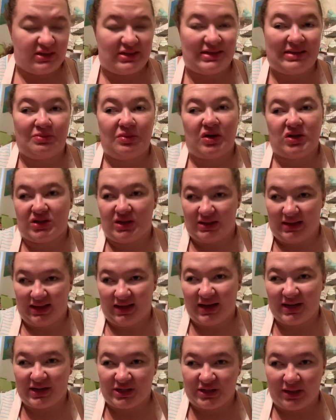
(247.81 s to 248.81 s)
especially that
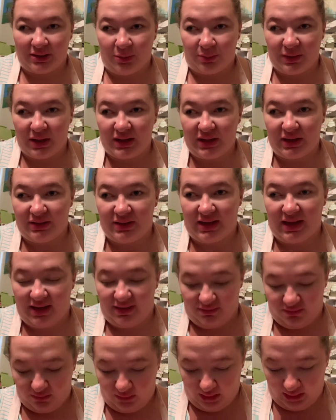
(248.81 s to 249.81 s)
eyeshadow palette they
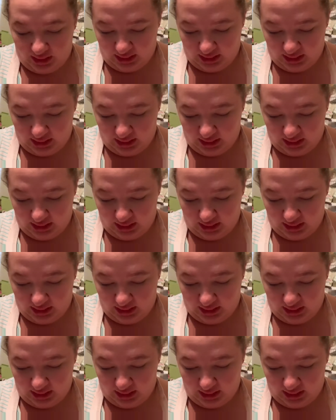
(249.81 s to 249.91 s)
have right